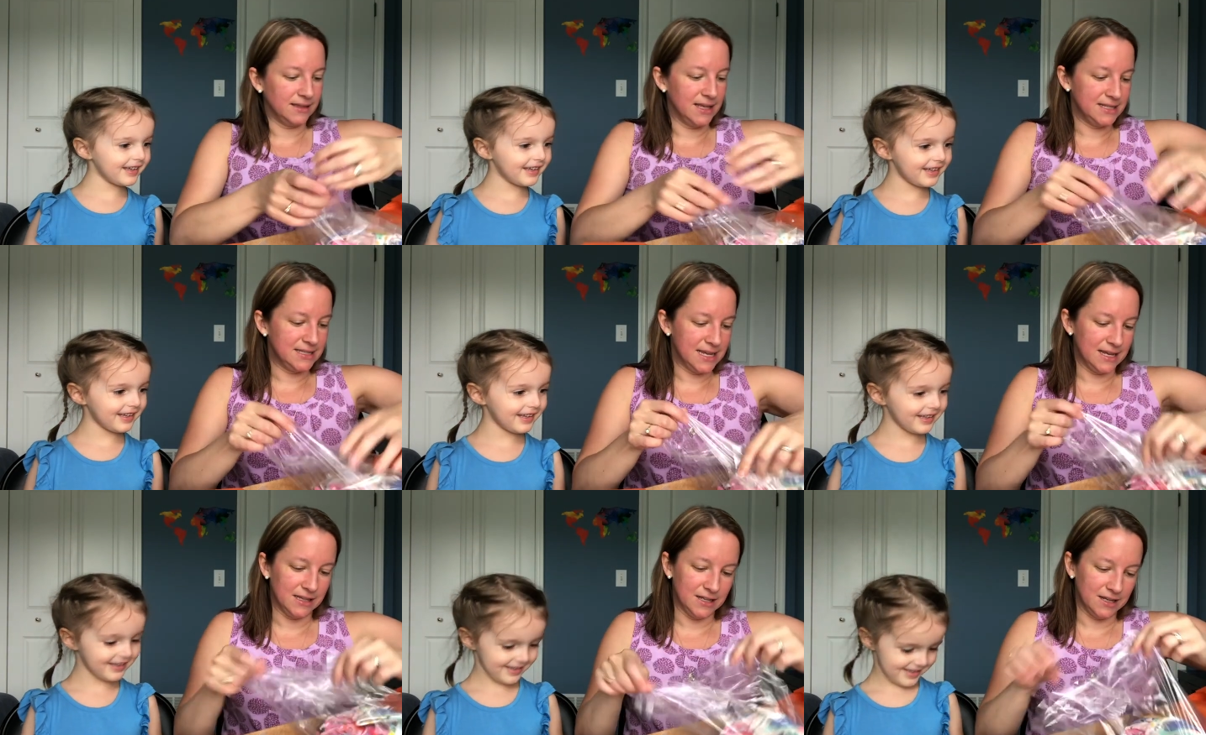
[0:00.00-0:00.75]
Speaker 1: Let's
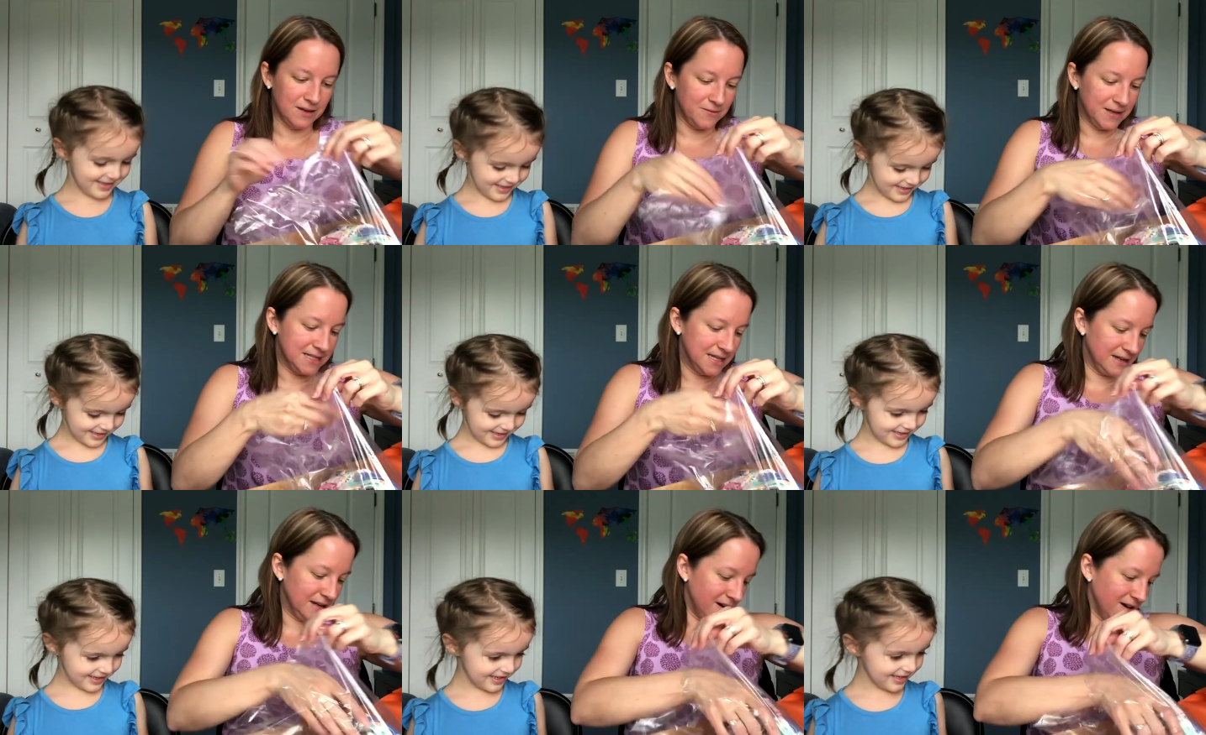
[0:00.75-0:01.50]
take a look at what's
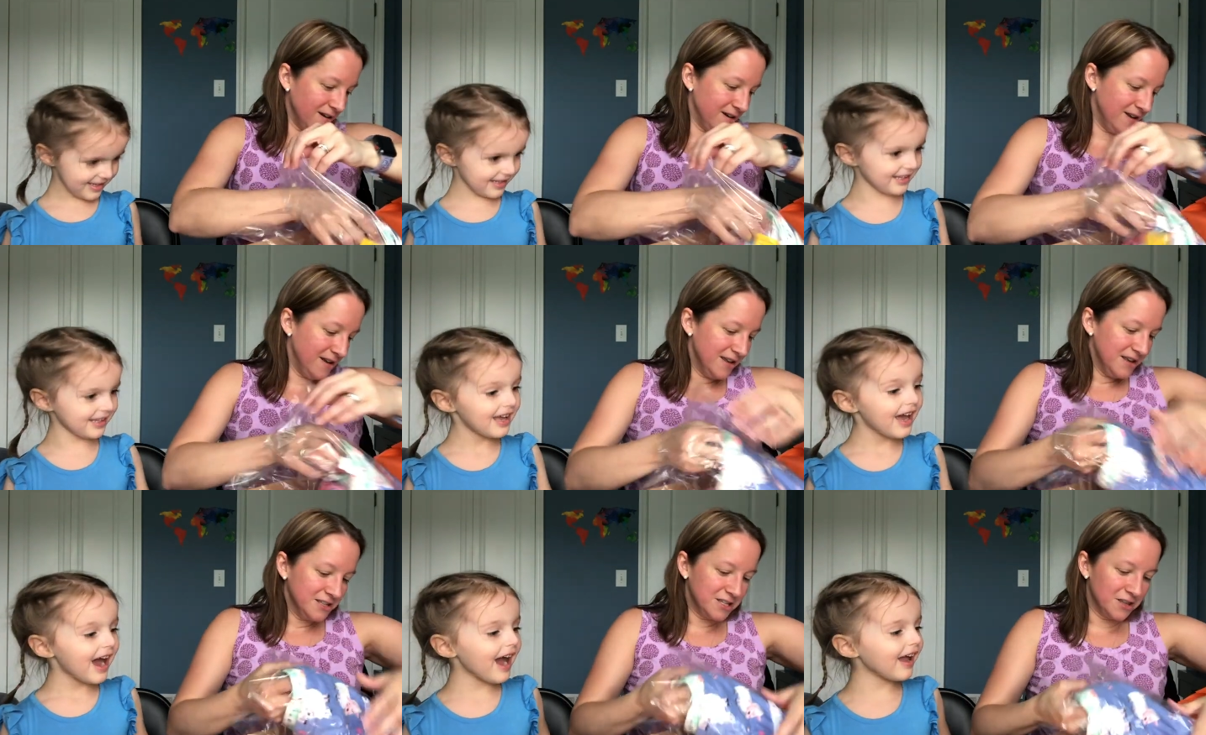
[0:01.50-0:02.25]
in here.
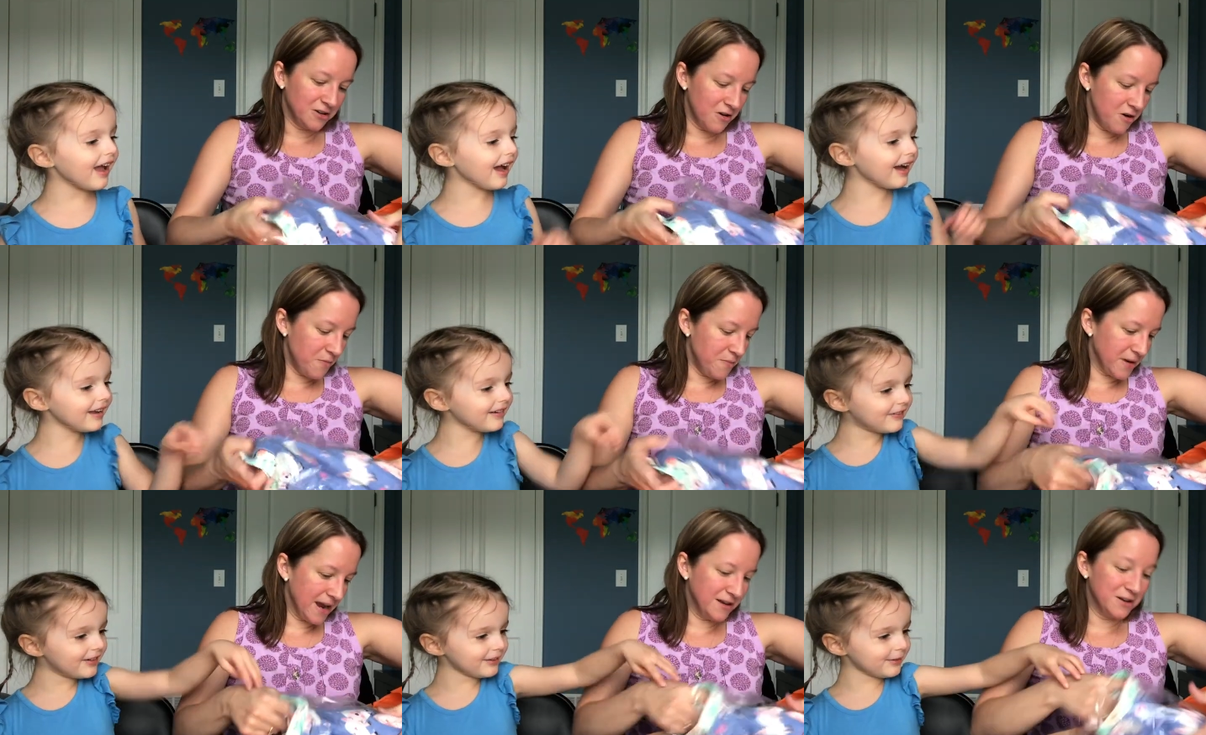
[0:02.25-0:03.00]
So they're all
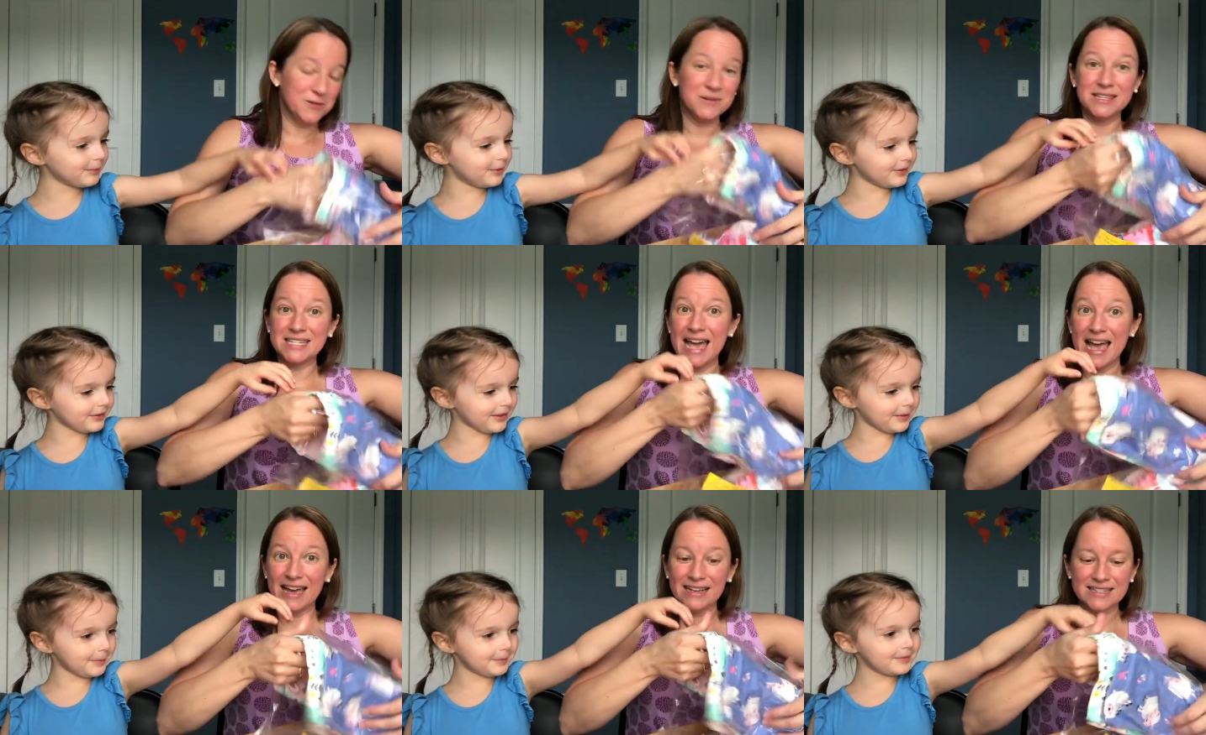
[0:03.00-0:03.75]
I brand new with
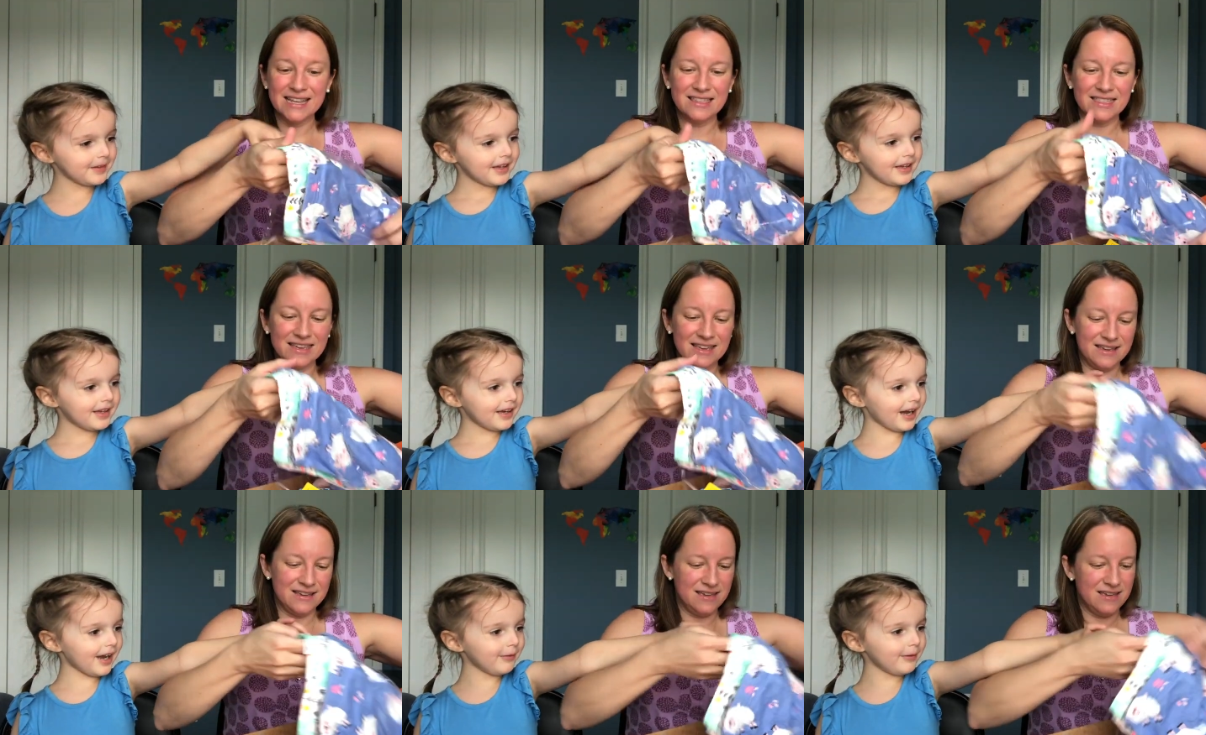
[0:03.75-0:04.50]
tags, them. I
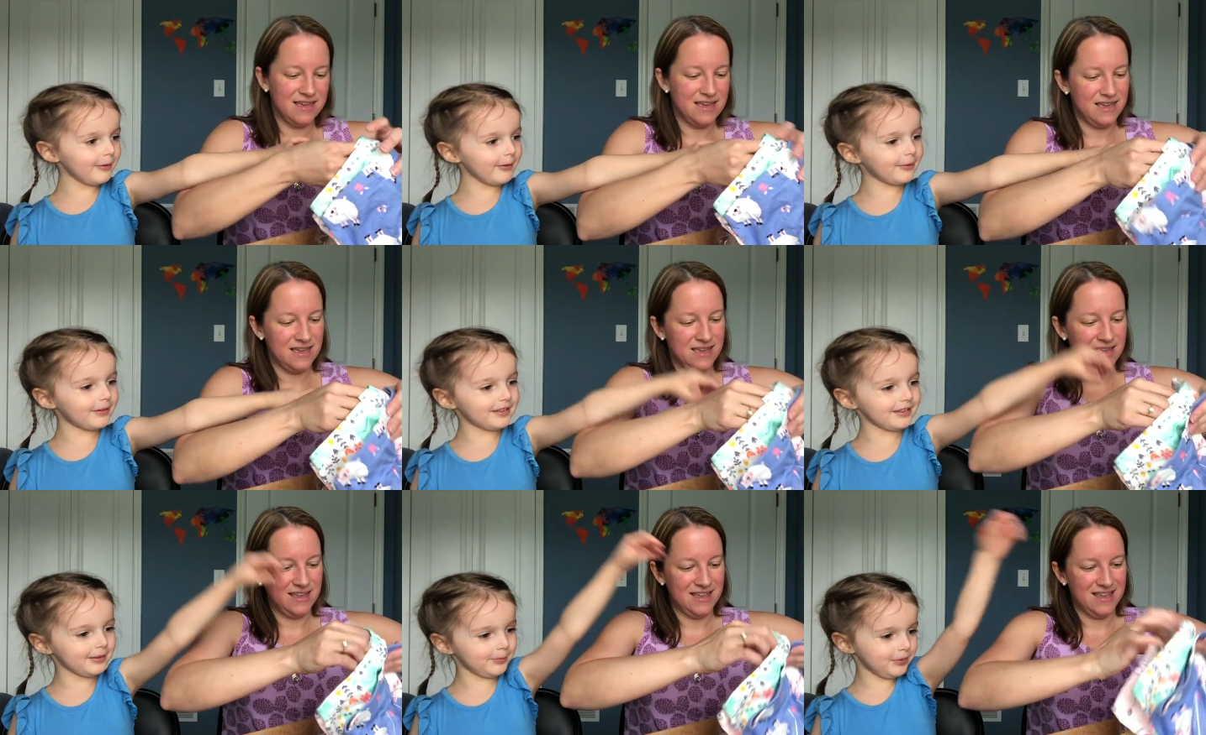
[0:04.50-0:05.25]
Speaker 2: think. I really
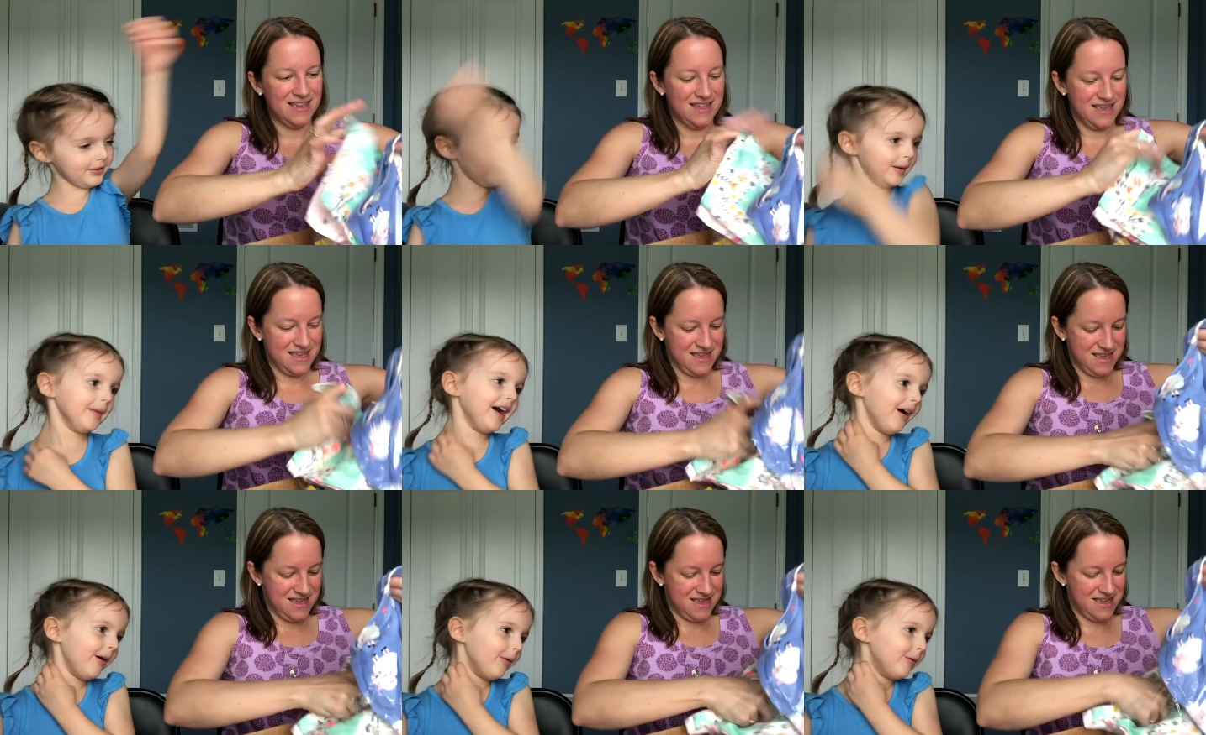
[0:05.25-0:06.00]
want to put them
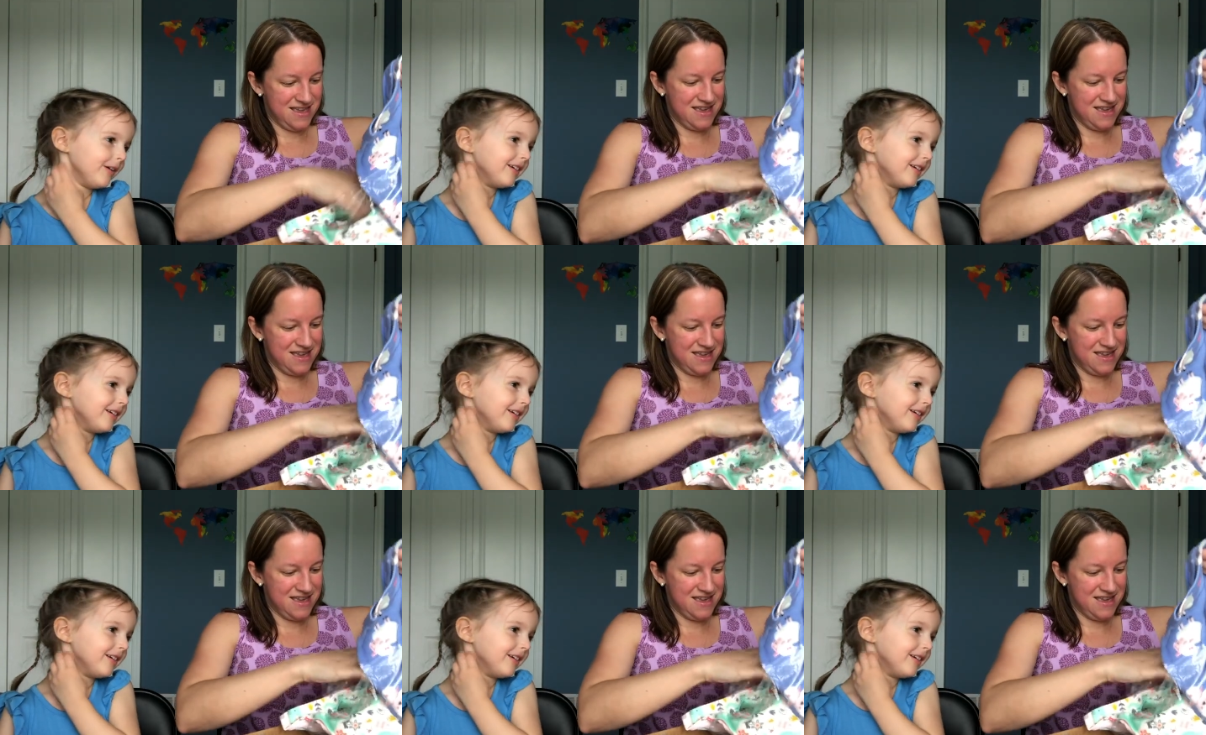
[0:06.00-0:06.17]
out.